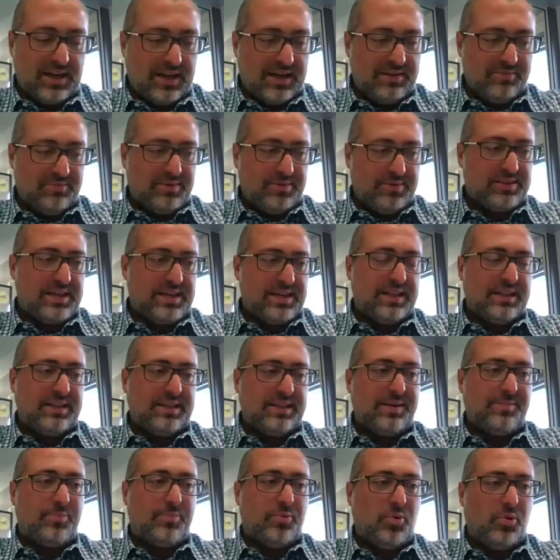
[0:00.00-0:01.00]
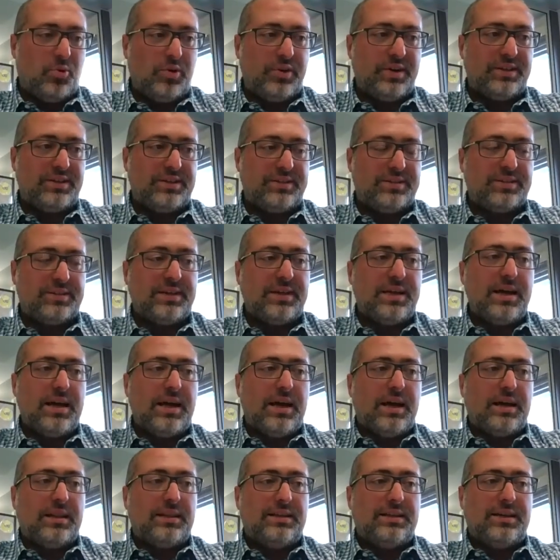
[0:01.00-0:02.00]
I was at that point
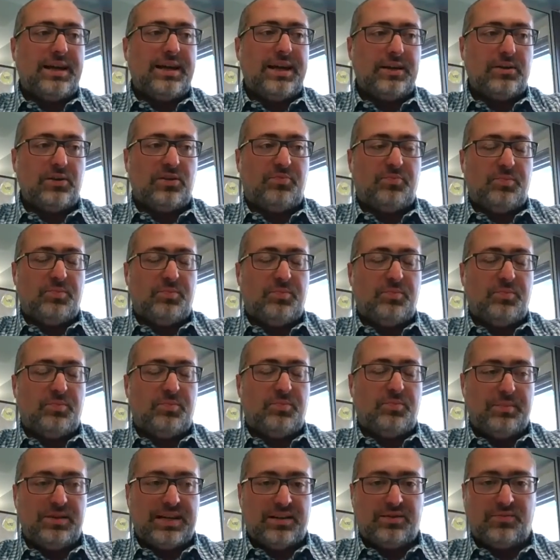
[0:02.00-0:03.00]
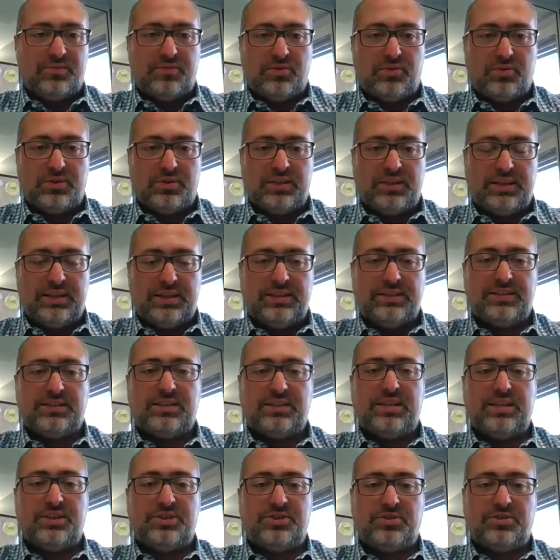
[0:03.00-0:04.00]
the head of public health for the
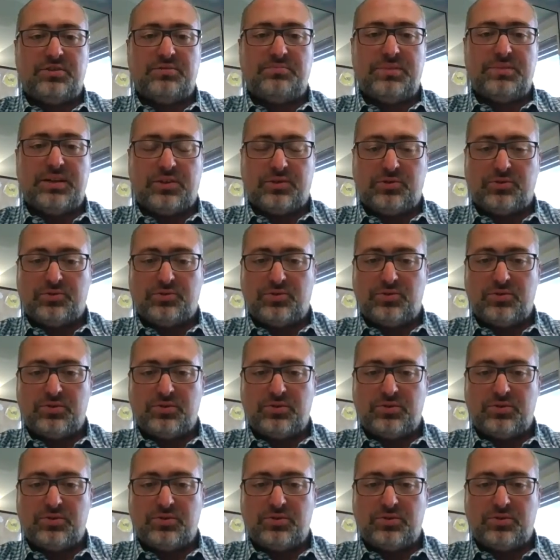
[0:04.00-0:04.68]
International Medical